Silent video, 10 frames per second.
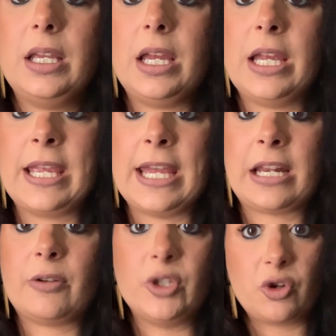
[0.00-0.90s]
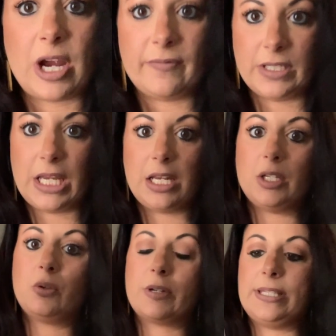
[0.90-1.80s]
Again, I was gravitated
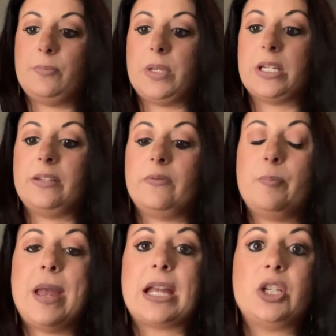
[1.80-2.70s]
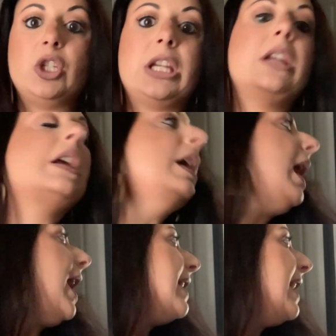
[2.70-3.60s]
towards it because of the packaging,
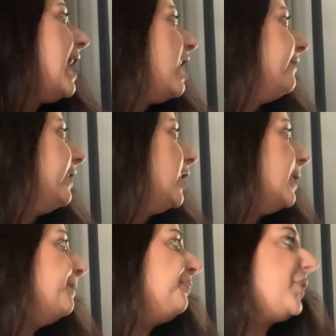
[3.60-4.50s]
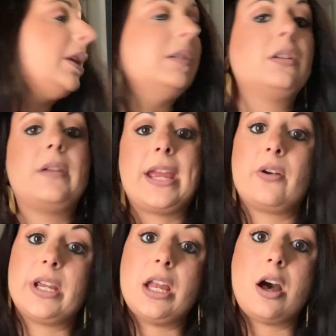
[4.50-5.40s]
I have a little
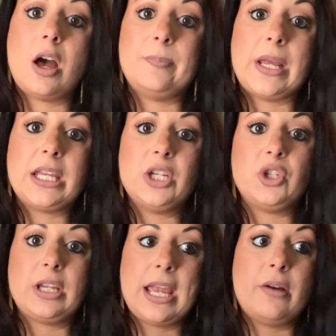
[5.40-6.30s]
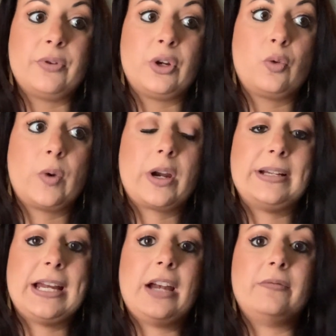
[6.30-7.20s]
area on my kitchen counter where I
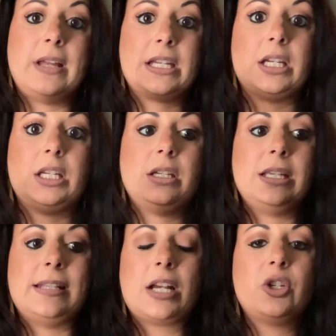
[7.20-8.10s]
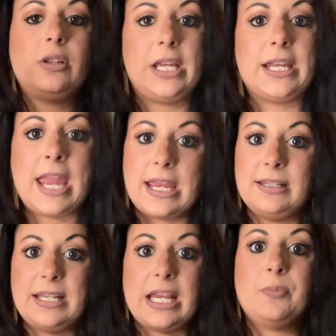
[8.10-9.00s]
have like it's actually a cake
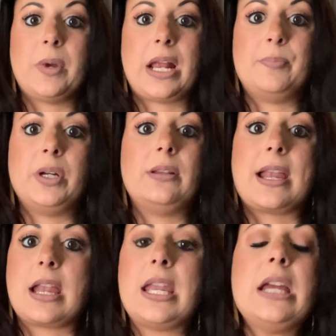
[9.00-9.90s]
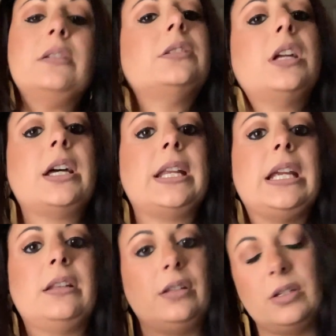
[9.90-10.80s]
stand, but I put like a candle on
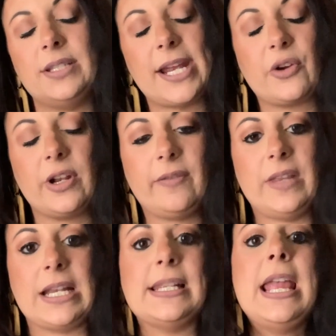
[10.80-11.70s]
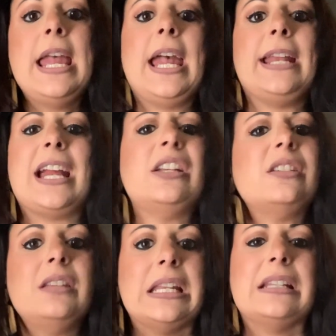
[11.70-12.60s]
it and little decorative things, and I
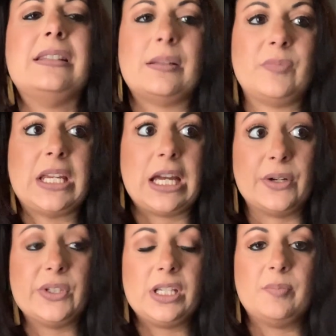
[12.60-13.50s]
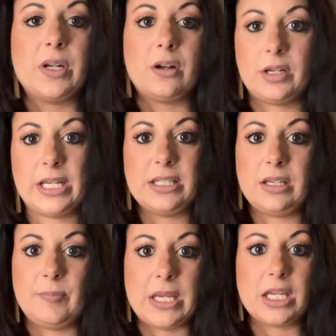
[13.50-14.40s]
just needed something else to put on it
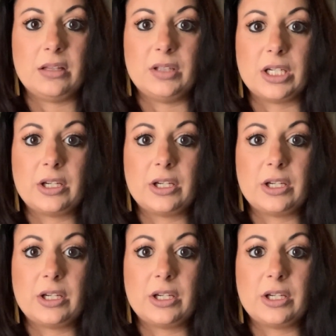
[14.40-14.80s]
to make it look